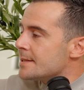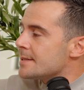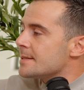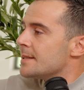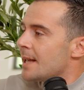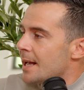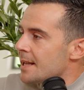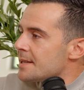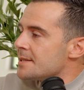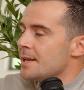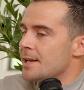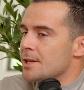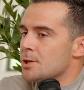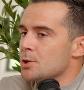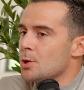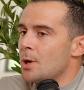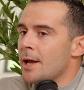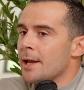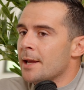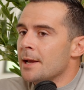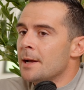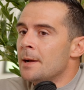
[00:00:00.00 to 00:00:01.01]
That's it. So
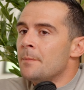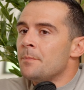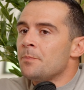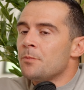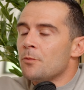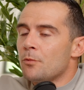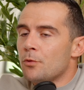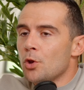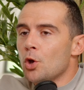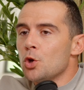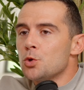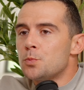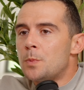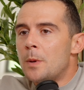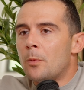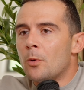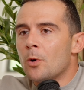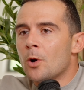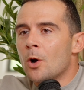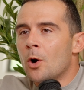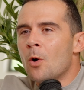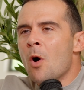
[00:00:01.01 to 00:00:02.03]
like for those
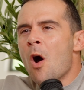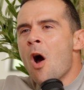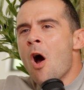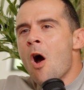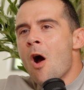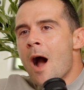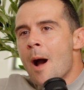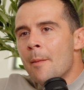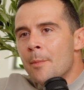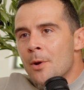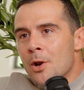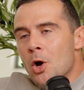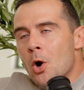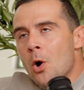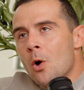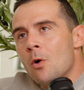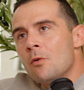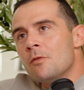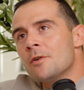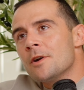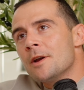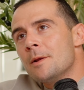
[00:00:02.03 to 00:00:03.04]
people who go, I'm going to go
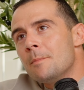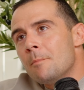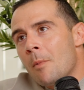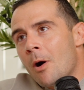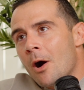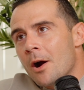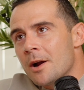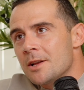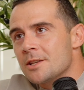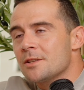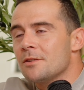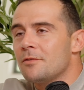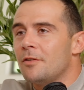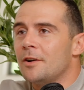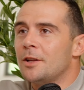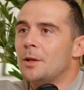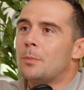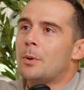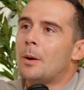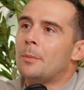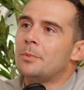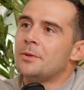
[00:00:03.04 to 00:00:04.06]
over in March to find a
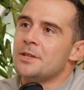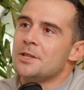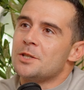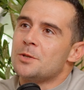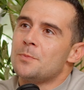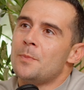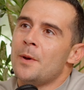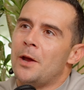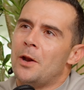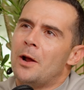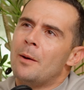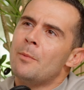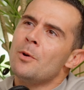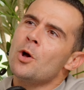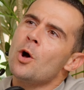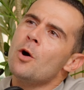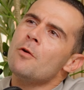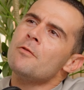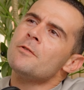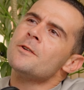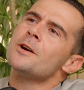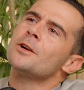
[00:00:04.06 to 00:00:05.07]
property in Spain. I'm going to go
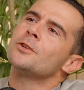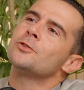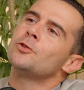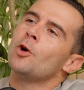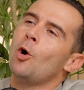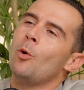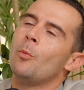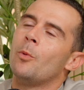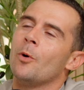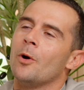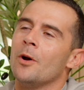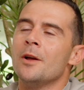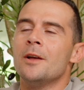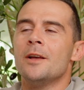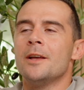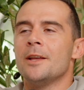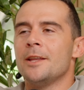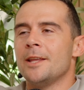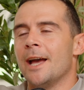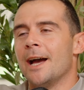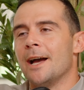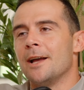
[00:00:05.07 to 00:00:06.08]
over in October.
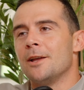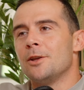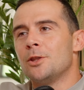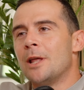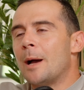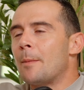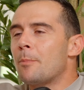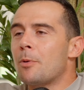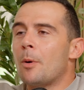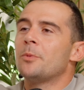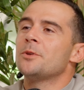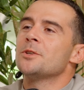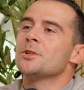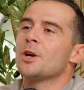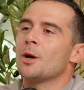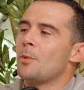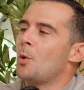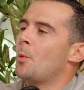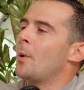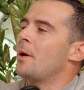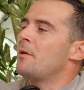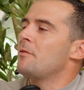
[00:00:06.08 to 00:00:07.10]
Yeah, that property's not going
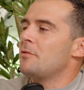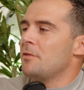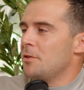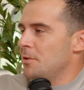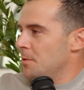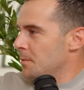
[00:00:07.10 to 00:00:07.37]
to be waiting for you.